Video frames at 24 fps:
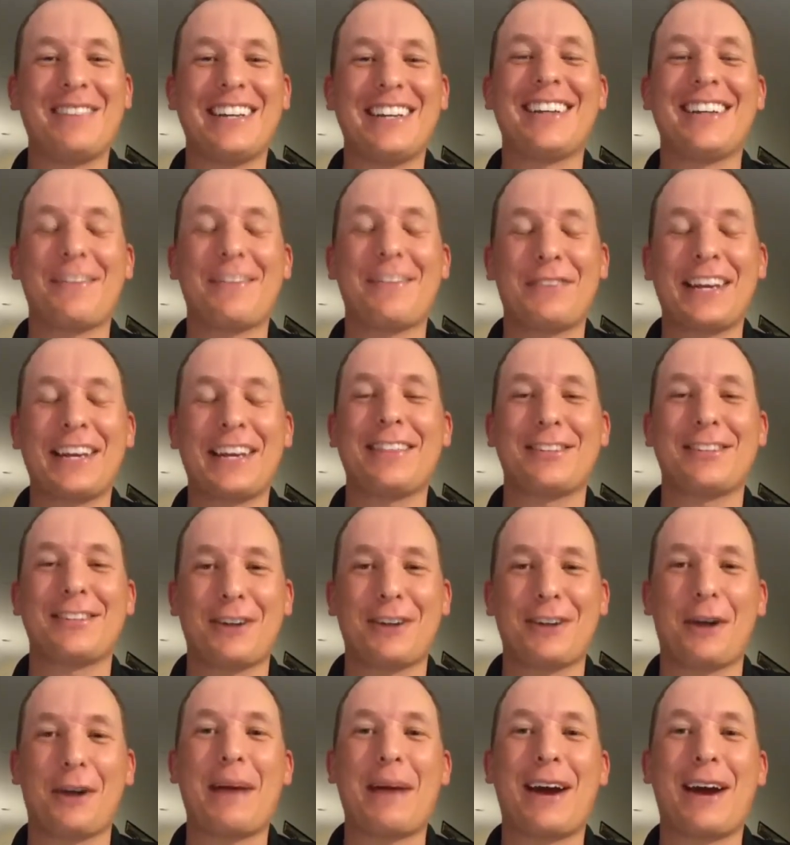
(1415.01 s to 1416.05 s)
I mean, it definitely had
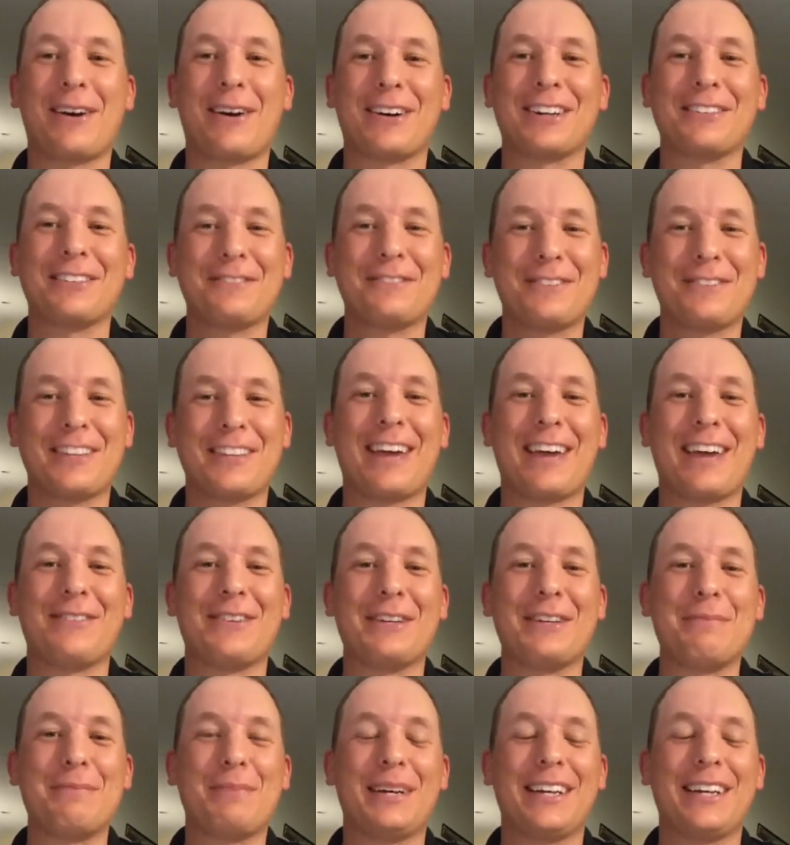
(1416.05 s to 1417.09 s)
the star power for
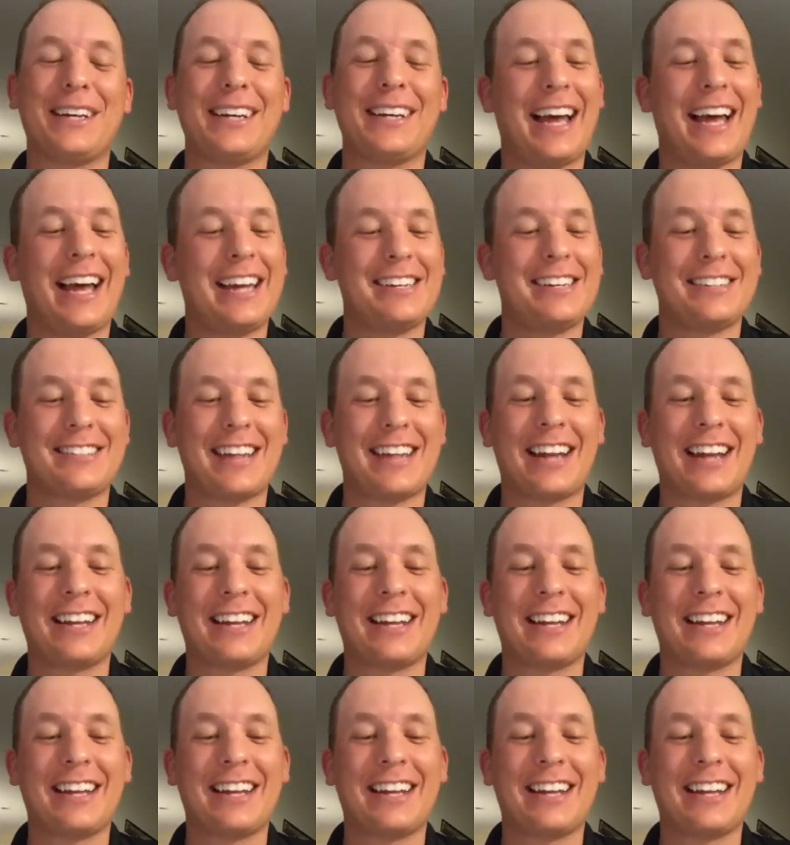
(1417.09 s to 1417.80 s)
that one, but I